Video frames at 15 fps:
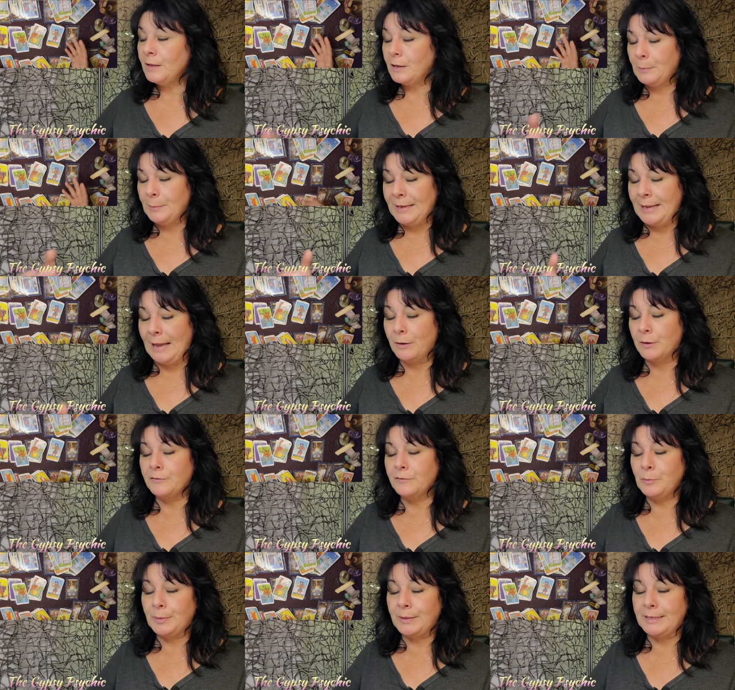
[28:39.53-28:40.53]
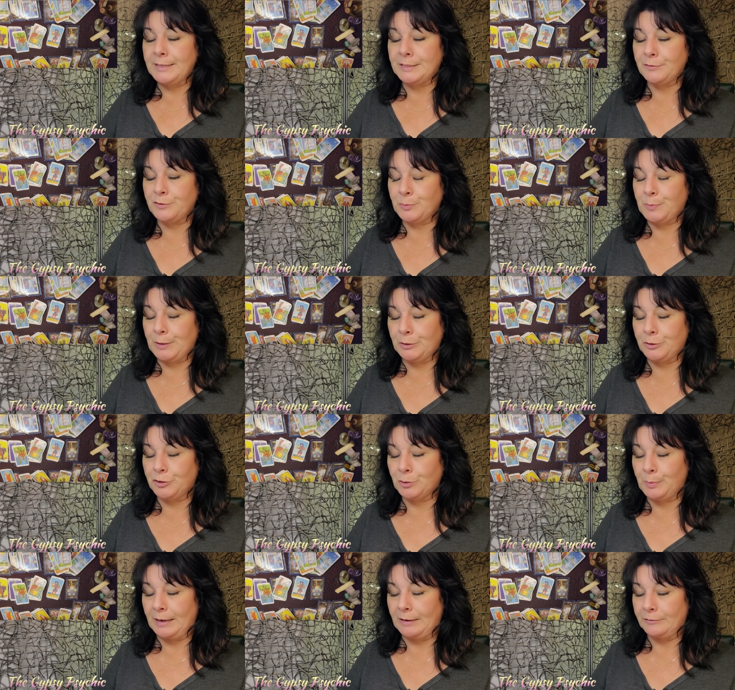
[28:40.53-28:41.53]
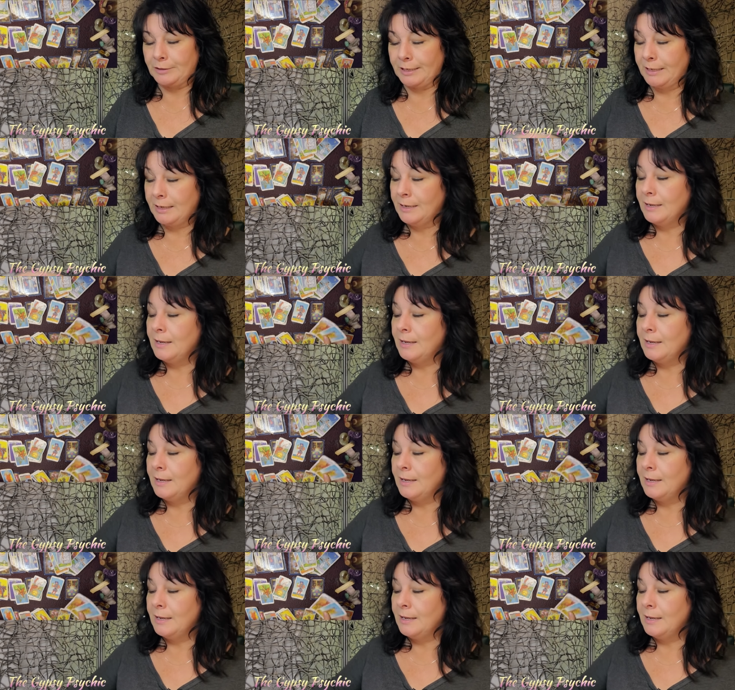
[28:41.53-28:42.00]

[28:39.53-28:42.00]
Coming out of a place of spiritual poverty.